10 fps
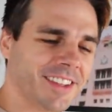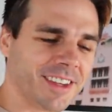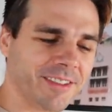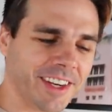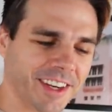
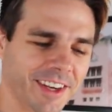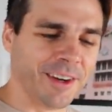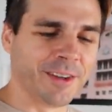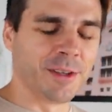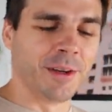so I'm gonna
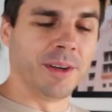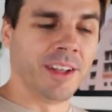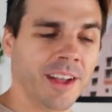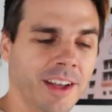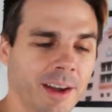go to a,
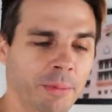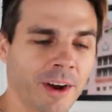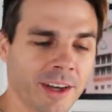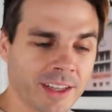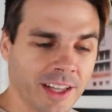a
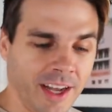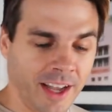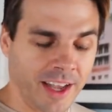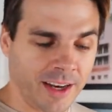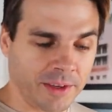parking
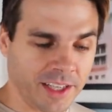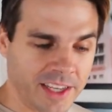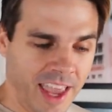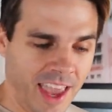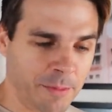lot and I'm gonna
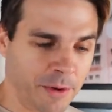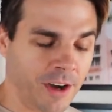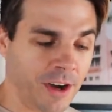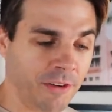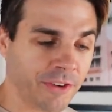tape
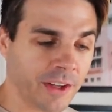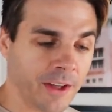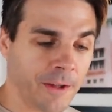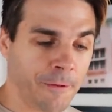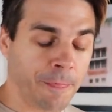off
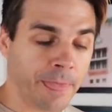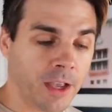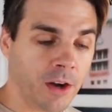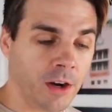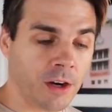
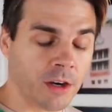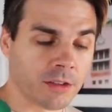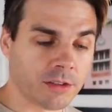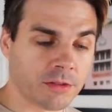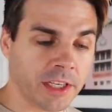
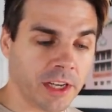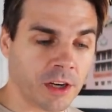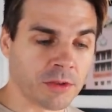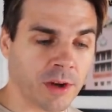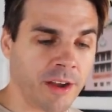our street and
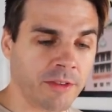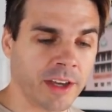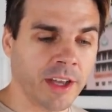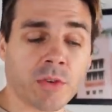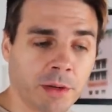our
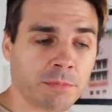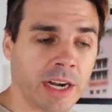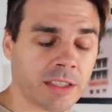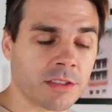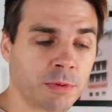driveway. So I can
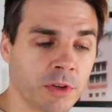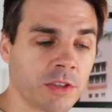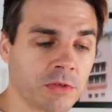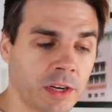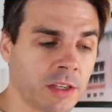practice pulling
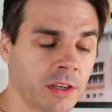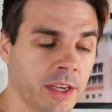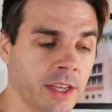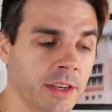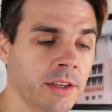the trailer
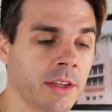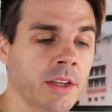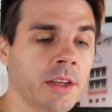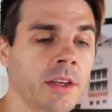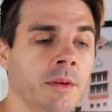in.
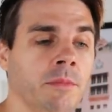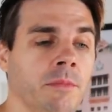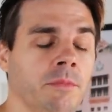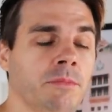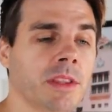
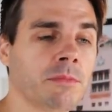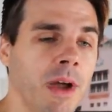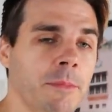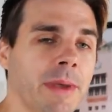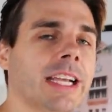But
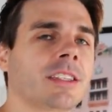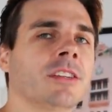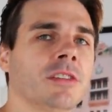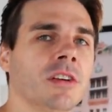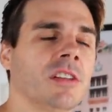my biggest
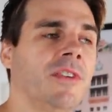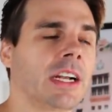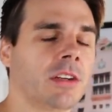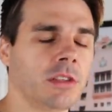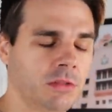concern is the
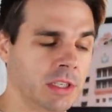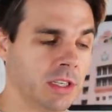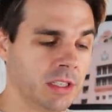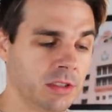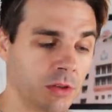fact that our
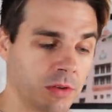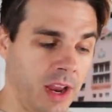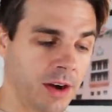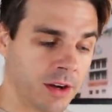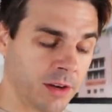street is so
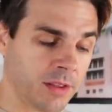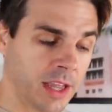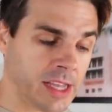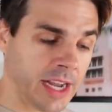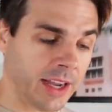narrow
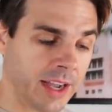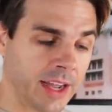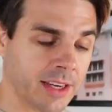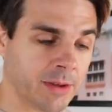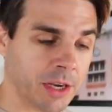that like
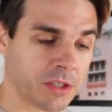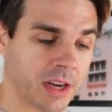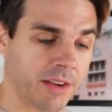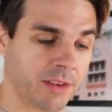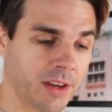I need to make sure
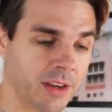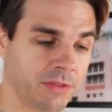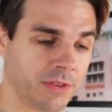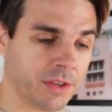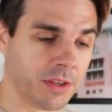I have
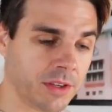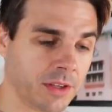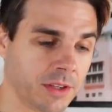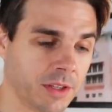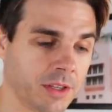enough
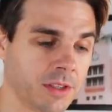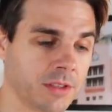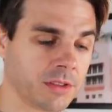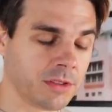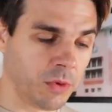
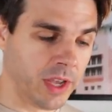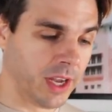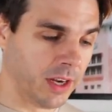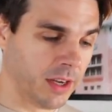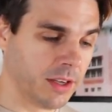swing.
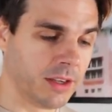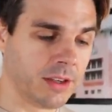Swing.